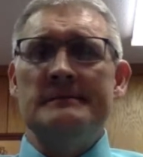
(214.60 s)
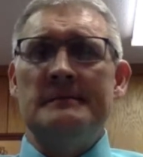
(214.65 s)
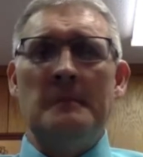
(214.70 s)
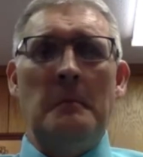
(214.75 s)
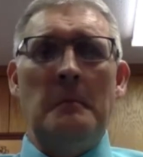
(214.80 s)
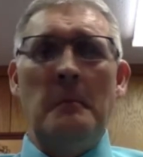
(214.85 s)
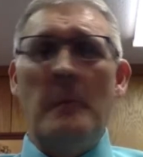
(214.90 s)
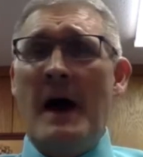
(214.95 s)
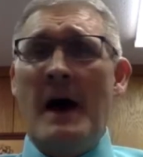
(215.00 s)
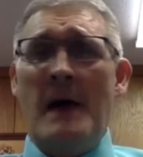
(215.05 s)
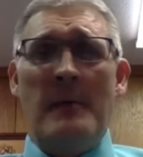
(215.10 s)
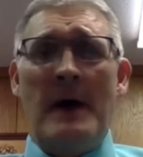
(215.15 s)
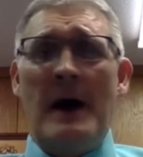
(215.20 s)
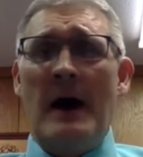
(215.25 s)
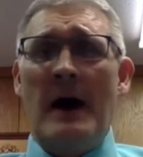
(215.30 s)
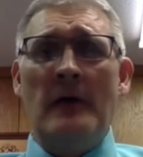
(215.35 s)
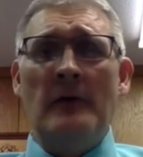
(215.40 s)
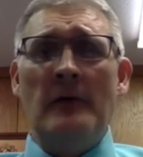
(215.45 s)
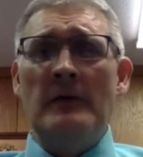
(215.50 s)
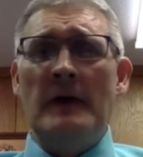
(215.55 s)
map
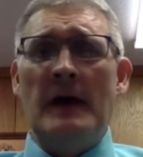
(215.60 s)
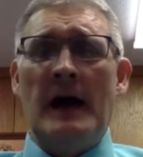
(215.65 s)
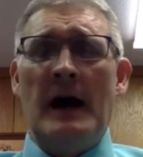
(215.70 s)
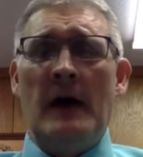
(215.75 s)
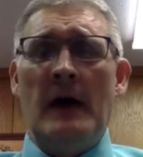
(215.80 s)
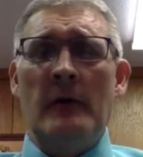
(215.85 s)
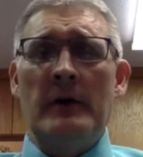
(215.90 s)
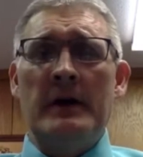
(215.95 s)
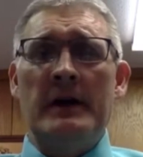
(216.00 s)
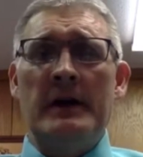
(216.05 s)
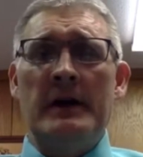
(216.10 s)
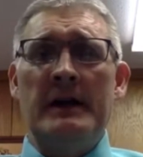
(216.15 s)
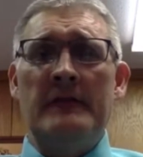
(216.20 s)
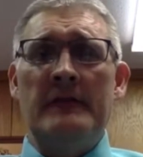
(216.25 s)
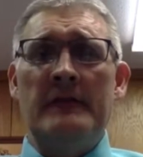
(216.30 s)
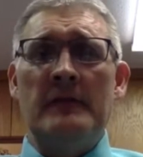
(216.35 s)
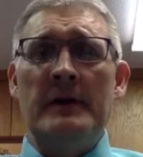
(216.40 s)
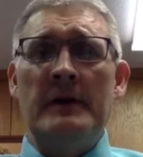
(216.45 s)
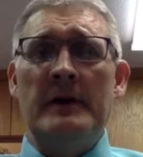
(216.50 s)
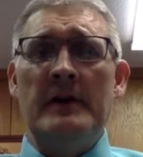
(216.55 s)
out how we're going to get
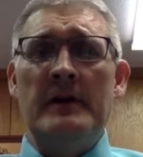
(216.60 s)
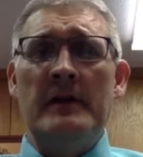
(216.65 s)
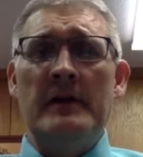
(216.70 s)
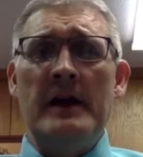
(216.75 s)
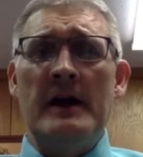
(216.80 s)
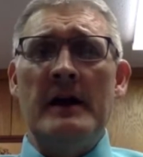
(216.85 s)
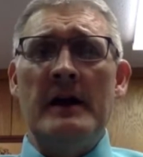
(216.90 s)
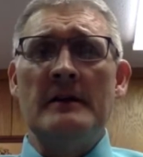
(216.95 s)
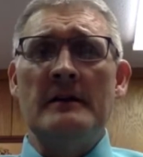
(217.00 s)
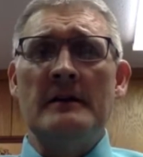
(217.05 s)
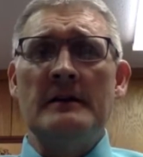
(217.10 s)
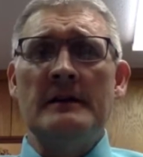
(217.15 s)
from here to there.